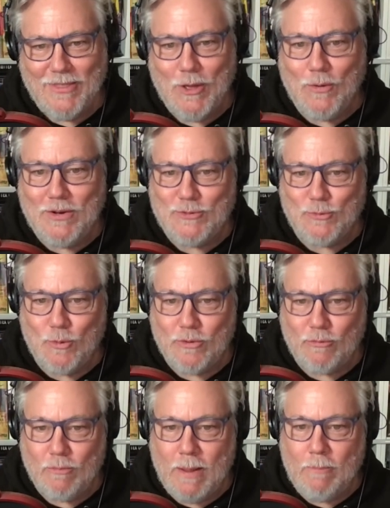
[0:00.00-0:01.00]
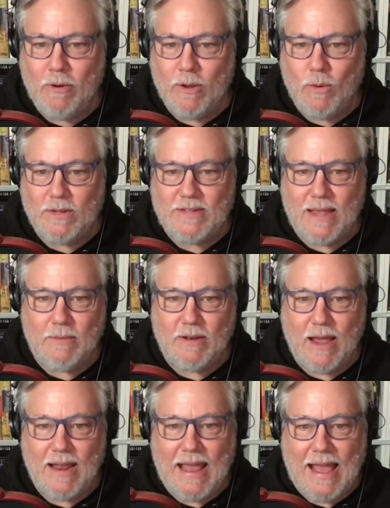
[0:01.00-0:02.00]
Though it is worth remembering what
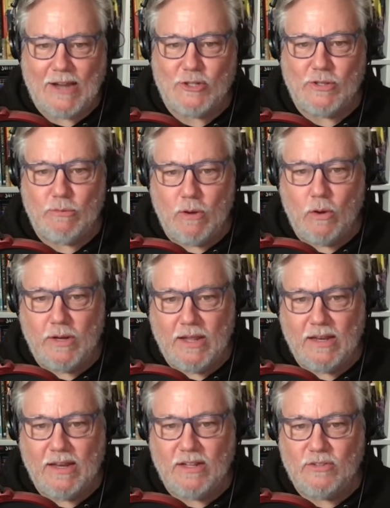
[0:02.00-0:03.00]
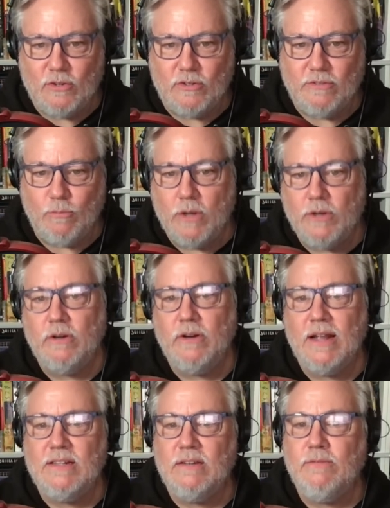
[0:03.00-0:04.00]
Damon Knight actually wrote in In Search of Wonder in
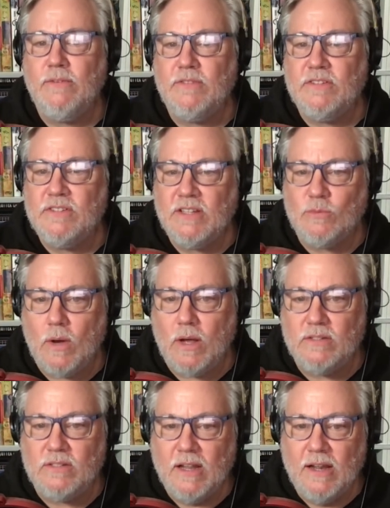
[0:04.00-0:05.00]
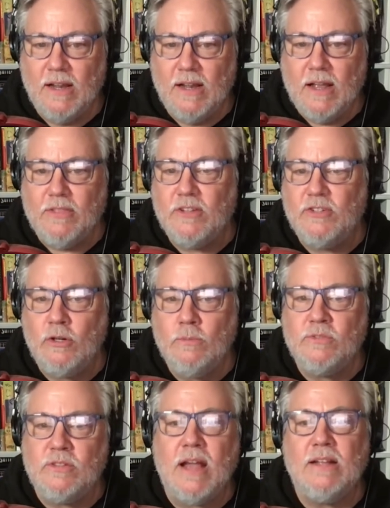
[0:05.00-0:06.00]
1956 was the
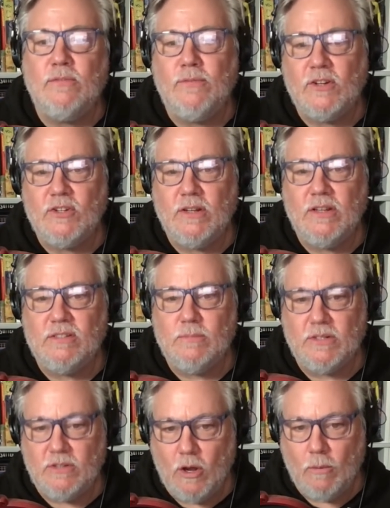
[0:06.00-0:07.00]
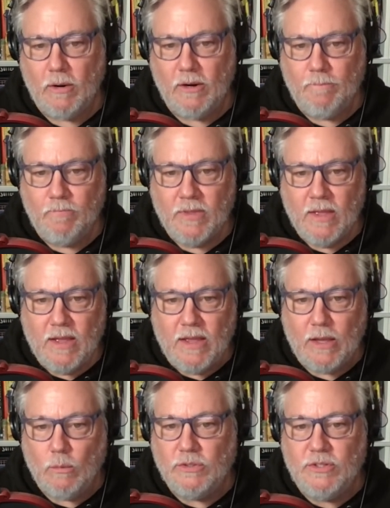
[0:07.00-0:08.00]
term science fiction is a misnomer.
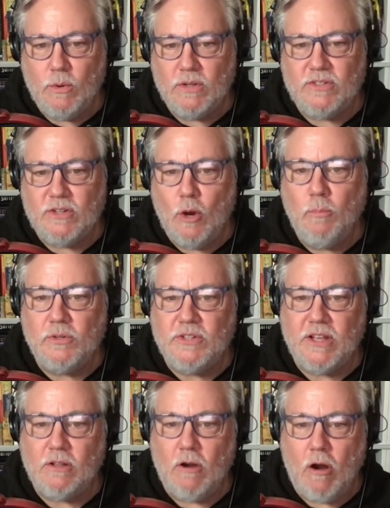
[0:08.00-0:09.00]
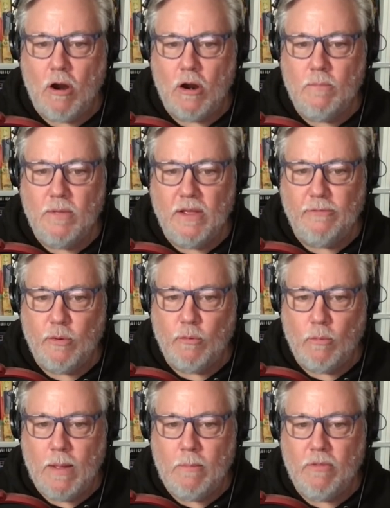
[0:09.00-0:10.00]
It will do us no particular harm if we
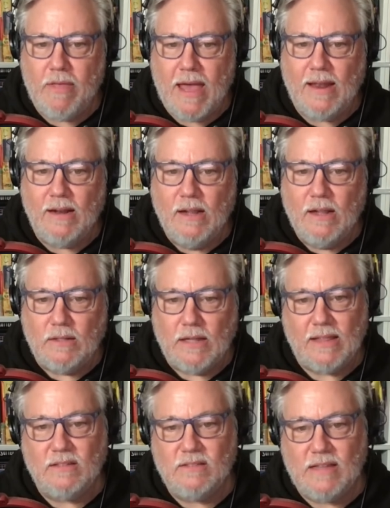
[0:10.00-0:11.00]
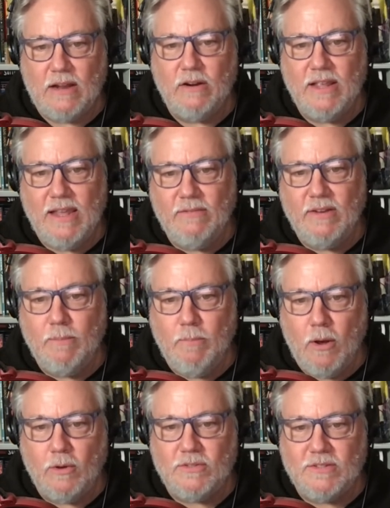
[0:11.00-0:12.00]
remember that, like the Saturday Evening
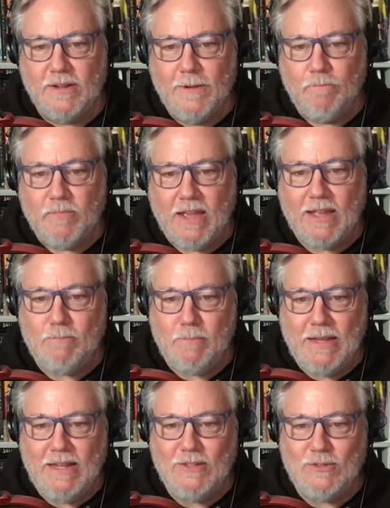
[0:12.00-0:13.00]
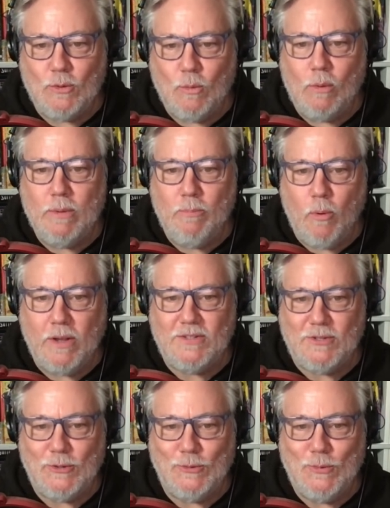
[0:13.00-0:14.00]
Post, it means what we
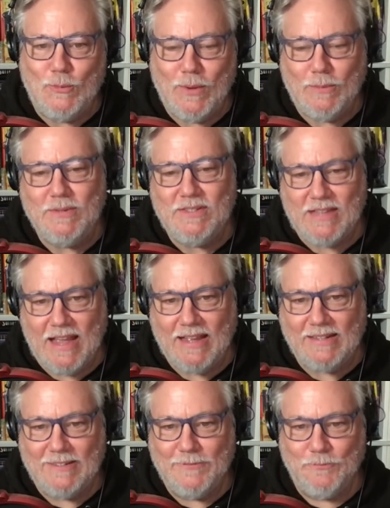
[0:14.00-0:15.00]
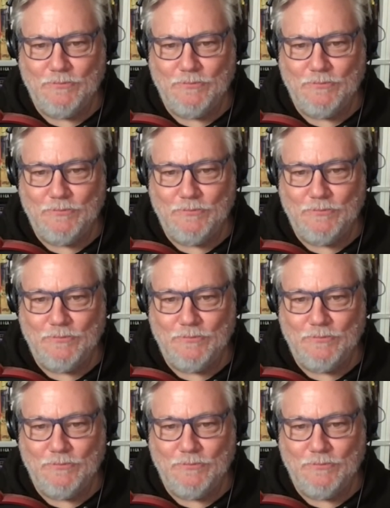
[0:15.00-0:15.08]
point to when we say it.